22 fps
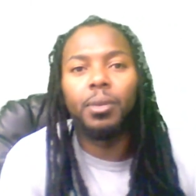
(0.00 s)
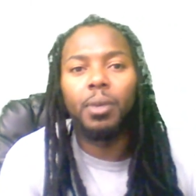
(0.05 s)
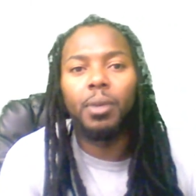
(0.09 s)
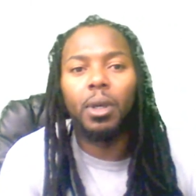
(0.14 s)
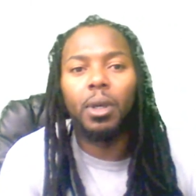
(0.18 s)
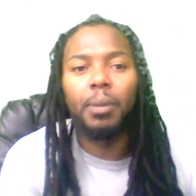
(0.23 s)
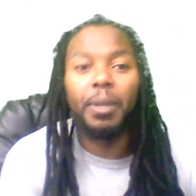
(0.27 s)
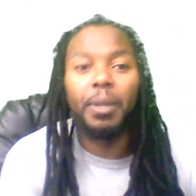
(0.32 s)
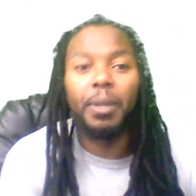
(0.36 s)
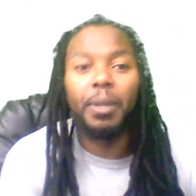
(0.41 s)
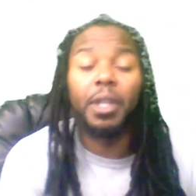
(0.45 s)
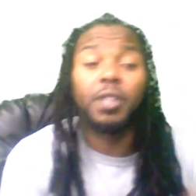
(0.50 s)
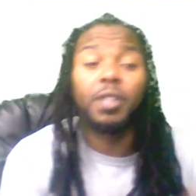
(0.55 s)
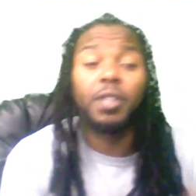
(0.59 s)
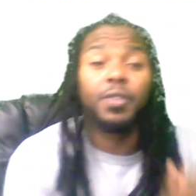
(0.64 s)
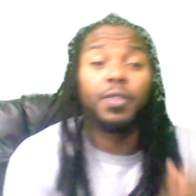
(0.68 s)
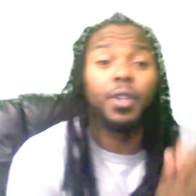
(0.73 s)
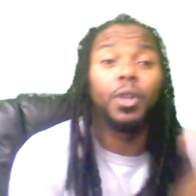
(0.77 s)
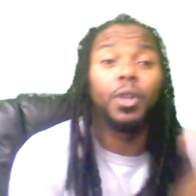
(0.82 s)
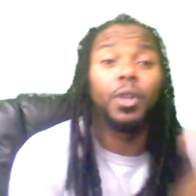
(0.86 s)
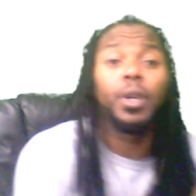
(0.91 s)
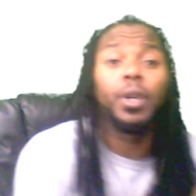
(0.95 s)
I'm making this
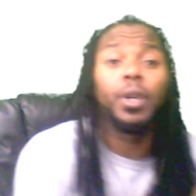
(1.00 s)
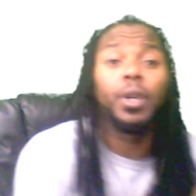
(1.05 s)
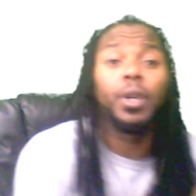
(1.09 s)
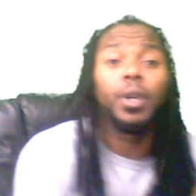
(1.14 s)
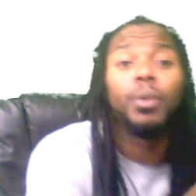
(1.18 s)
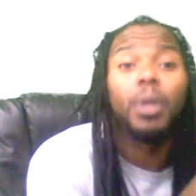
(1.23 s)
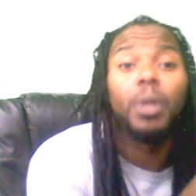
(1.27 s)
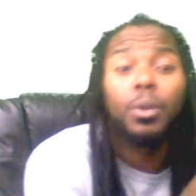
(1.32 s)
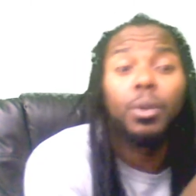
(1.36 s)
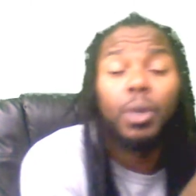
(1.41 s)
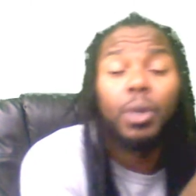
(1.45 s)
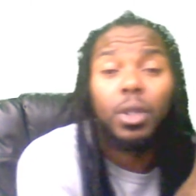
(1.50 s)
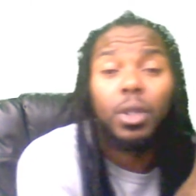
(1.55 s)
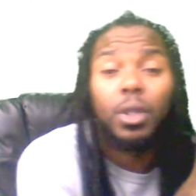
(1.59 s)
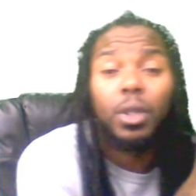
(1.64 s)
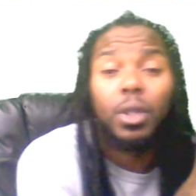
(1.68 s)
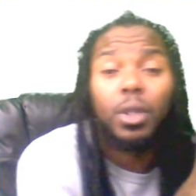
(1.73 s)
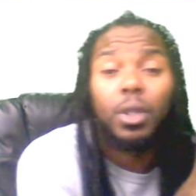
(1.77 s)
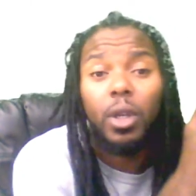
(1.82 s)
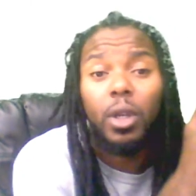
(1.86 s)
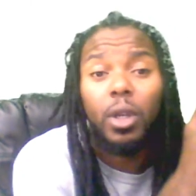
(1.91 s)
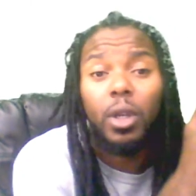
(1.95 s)
video here. Really, we're going to
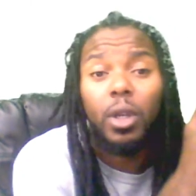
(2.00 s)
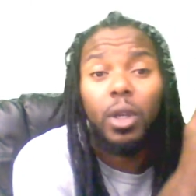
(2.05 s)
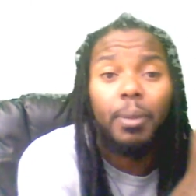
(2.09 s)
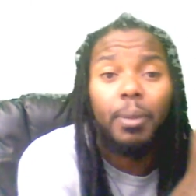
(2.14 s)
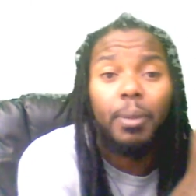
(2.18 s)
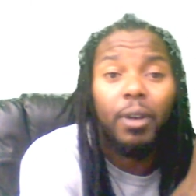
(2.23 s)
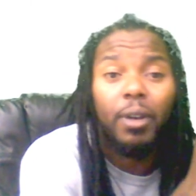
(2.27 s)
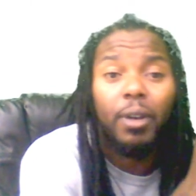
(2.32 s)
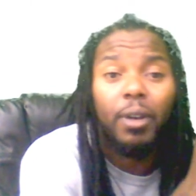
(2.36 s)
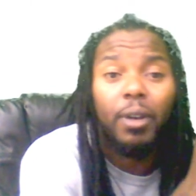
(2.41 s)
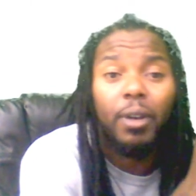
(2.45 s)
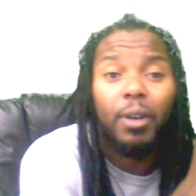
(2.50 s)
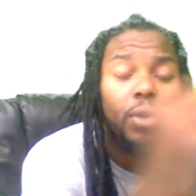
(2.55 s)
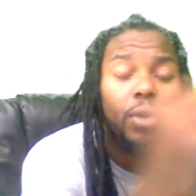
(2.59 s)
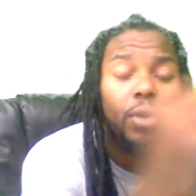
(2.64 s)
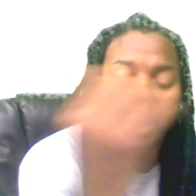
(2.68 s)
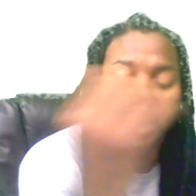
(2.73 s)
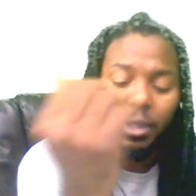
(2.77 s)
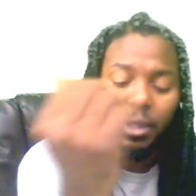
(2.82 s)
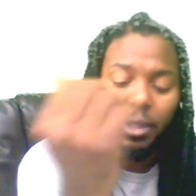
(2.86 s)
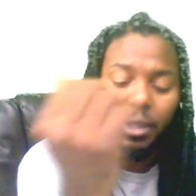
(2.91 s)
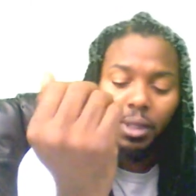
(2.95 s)
talk a little bit about
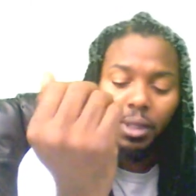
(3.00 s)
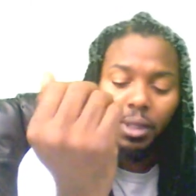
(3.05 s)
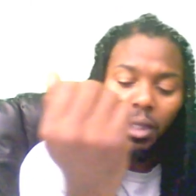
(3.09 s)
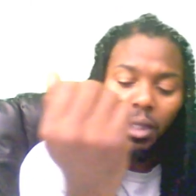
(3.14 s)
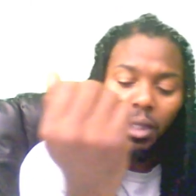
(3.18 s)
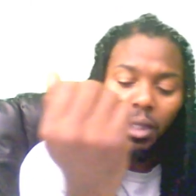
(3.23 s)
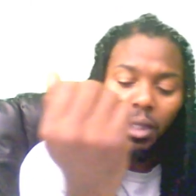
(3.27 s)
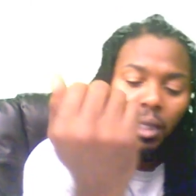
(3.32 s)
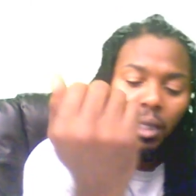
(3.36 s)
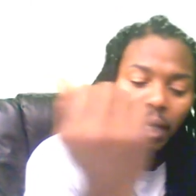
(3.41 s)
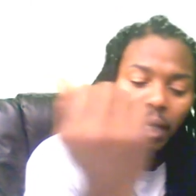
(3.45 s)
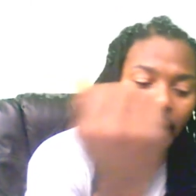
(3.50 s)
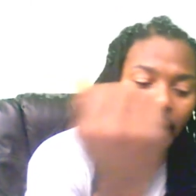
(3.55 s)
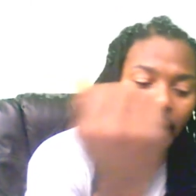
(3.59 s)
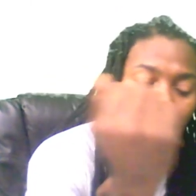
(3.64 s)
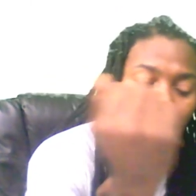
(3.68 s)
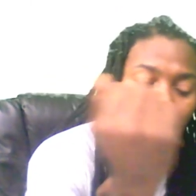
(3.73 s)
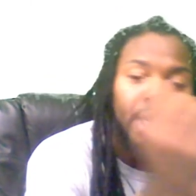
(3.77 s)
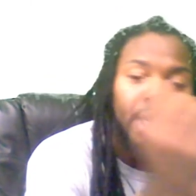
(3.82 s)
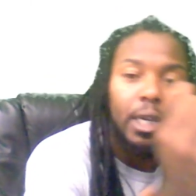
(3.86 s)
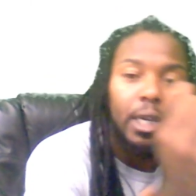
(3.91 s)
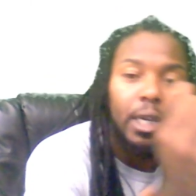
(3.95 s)
Forex
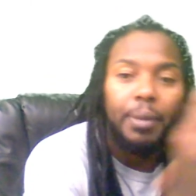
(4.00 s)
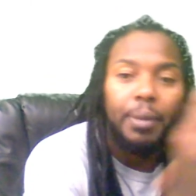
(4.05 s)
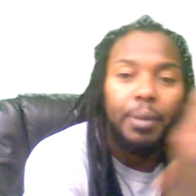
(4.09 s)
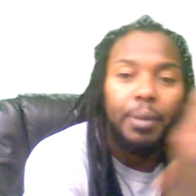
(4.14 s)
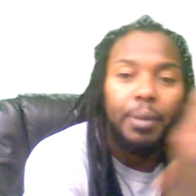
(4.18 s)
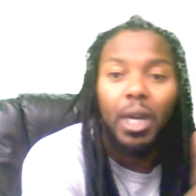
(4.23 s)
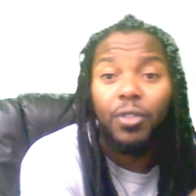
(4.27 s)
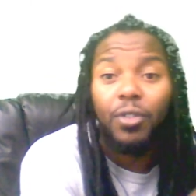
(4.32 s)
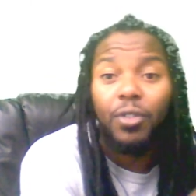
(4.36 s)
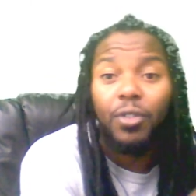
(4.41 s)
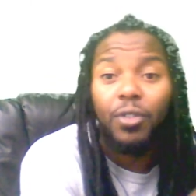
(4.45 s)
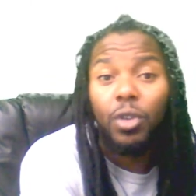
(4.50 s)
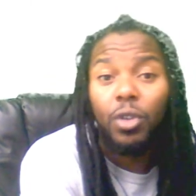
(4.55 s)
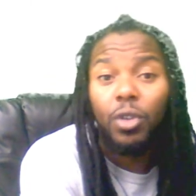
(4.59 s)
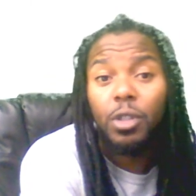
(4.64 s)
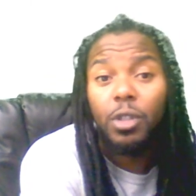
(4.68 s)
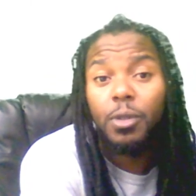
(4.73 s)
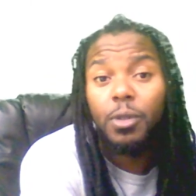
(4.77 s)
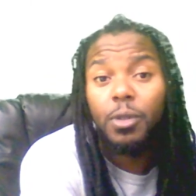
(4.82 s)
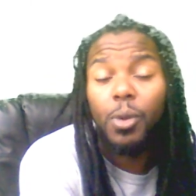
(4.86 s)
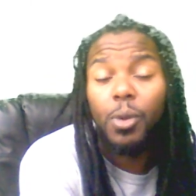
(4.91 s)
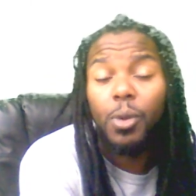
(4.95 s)
and, um, you know, how Forex
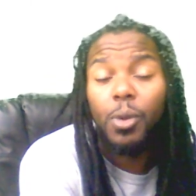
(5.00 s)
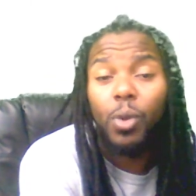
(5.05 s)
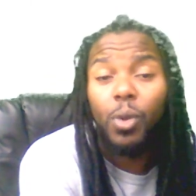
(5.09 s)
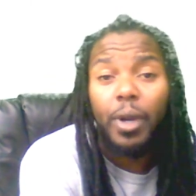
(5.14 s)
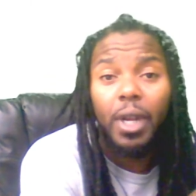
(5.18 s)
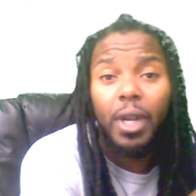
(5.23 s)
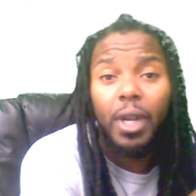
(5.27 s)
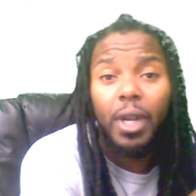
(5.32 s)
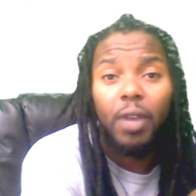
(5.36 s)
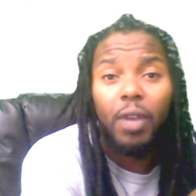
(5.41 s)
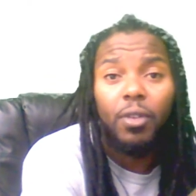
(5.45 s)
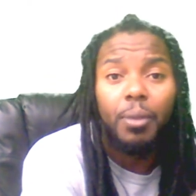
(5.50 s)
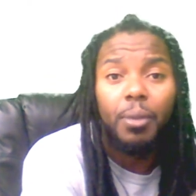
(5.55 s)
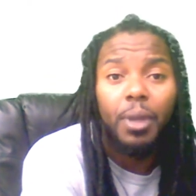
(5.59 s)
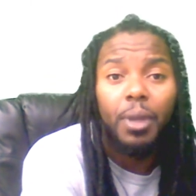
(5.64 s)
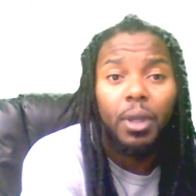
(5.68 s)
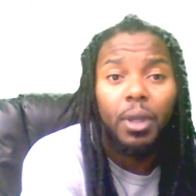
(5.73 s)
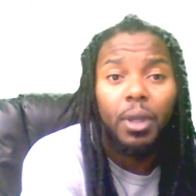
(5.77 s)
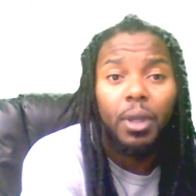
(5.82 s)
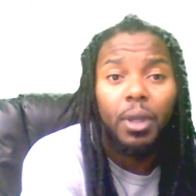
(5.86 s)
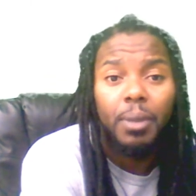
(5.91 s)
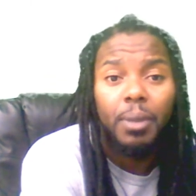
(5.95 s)
has been working out for me
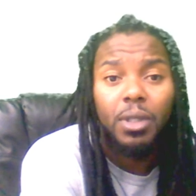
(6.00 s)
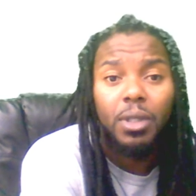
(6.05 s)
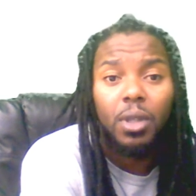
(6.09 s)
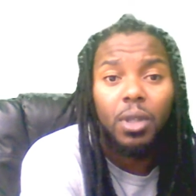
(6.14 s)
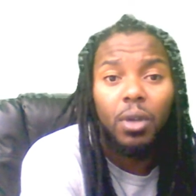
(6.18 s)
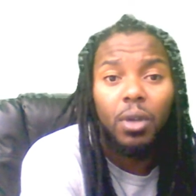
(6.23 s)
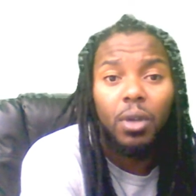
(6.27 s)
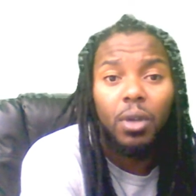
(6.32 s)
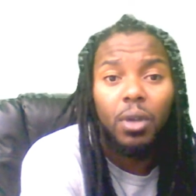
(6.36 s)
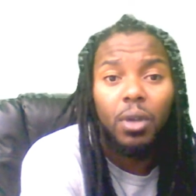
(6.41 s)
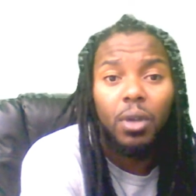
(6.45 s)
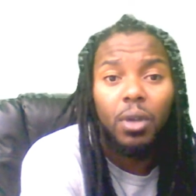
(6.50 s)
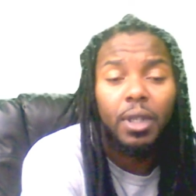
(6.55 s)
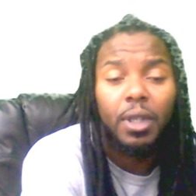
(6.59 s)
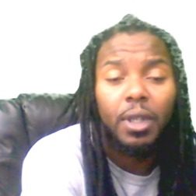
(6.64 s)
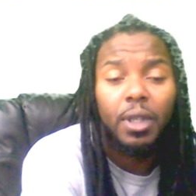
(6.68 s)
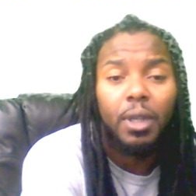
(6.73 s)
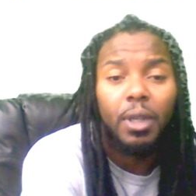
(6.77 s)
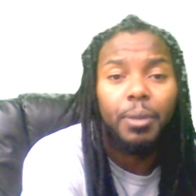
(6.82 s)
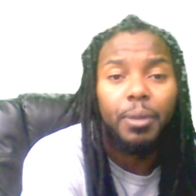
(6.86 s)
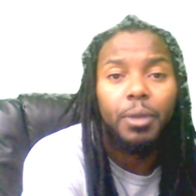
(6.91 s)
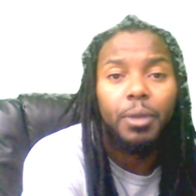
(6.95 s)
myself. And
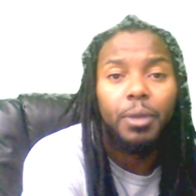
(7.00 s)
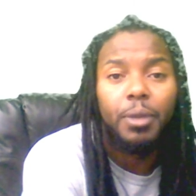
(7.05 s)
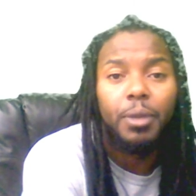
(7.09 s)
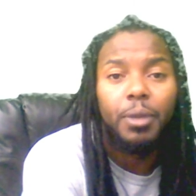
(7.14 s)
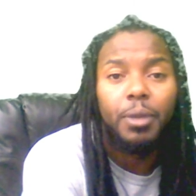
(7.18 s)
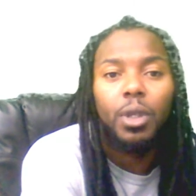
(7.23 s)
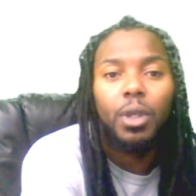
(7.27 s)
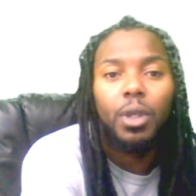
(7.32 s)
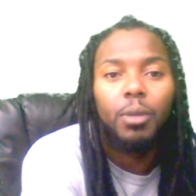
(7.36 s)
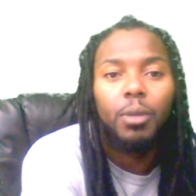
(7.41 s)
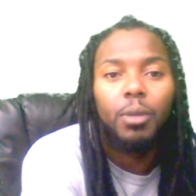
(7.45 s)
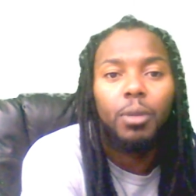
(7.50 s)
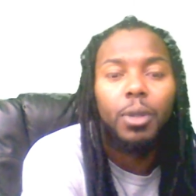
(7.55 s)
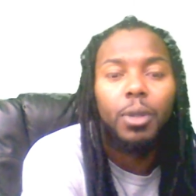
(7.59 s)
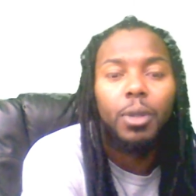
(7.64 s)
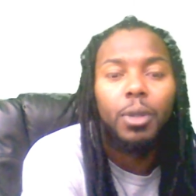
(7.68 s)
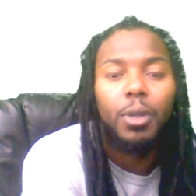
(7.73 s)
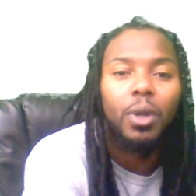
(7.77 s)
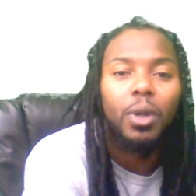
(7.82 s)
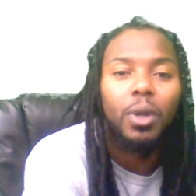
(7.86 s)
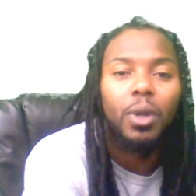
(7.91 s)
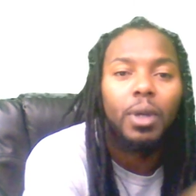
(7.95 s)
I'll show you a little bit of
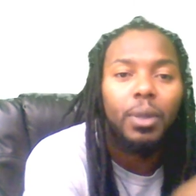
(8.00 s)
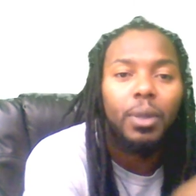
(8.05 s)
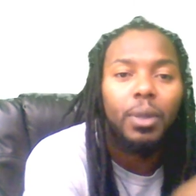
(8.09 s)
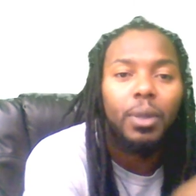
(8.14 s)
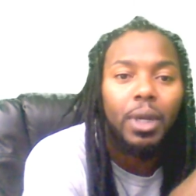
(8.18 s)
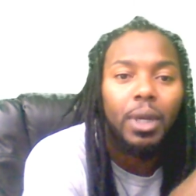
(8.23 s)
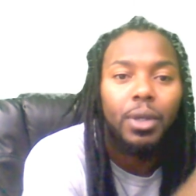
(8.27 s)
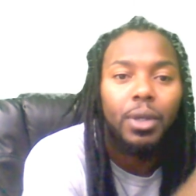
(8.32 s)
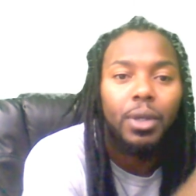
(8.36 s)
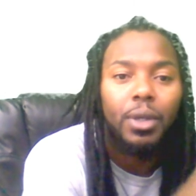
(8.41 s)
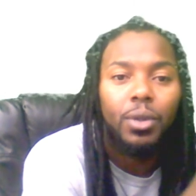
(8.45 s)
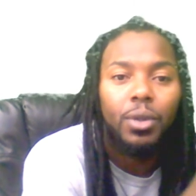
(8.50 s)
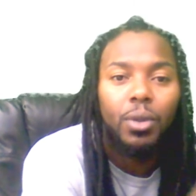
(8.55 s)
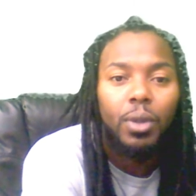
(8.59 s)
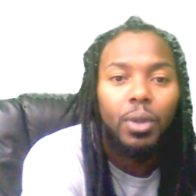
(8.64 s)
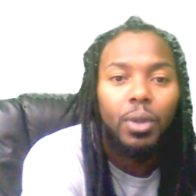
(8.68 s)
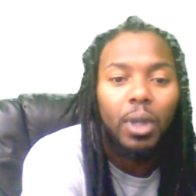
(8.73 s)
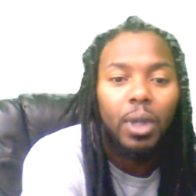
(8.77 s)
what I, what I do.